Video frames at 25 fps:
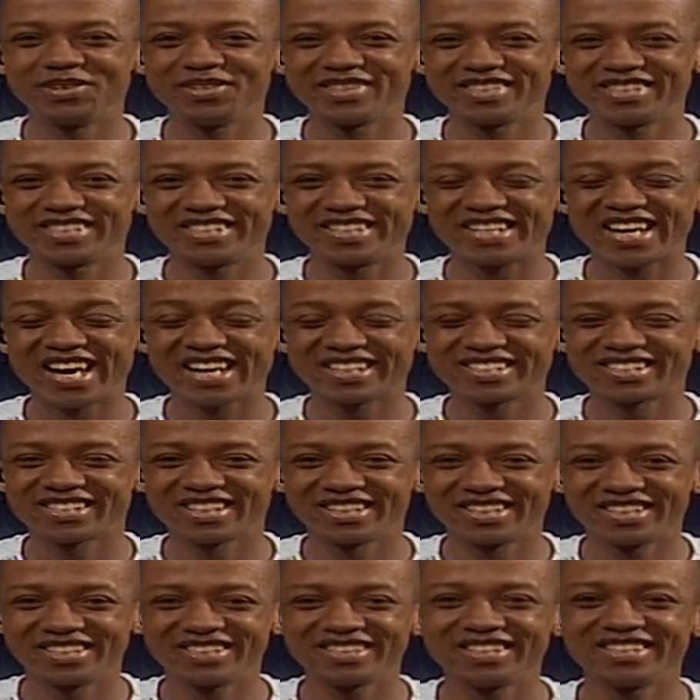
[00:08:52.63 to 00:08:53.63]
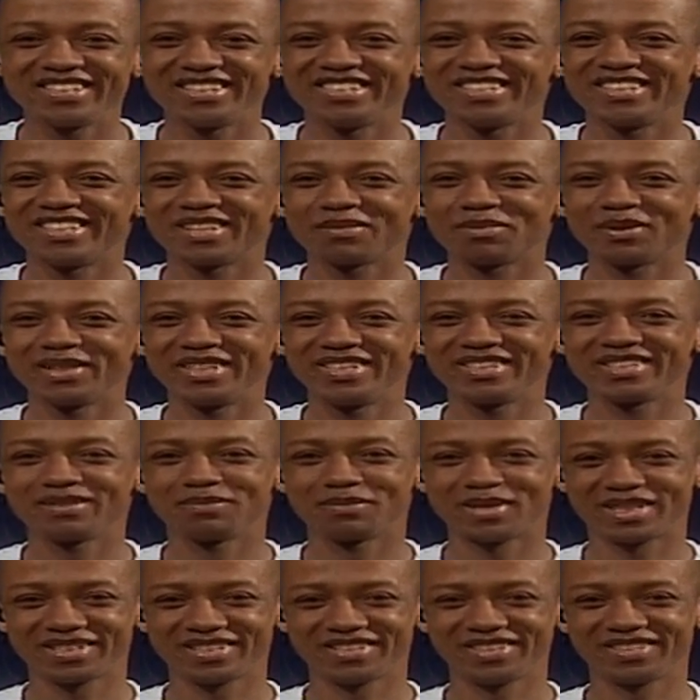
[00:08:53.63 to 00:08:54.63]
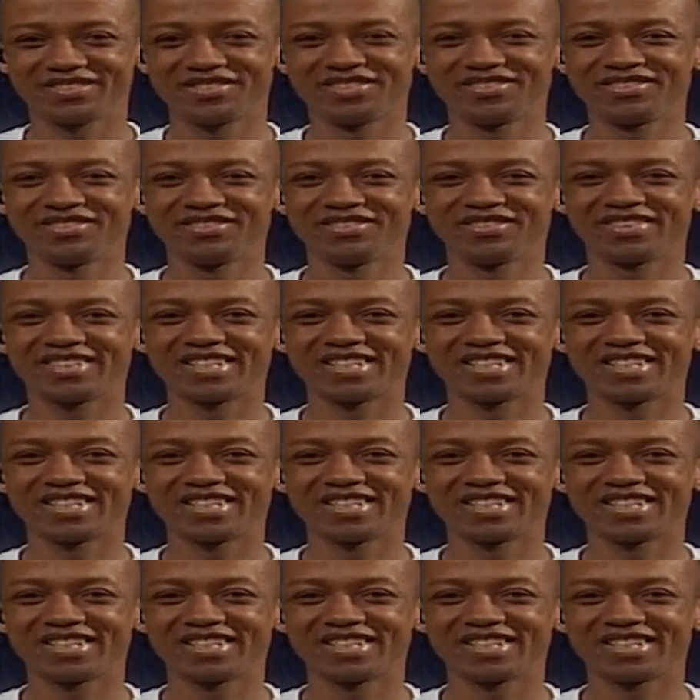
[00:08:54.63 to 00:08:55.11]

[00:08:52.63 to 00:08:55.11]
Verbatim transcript: His Excellency, the Japanese ambassador to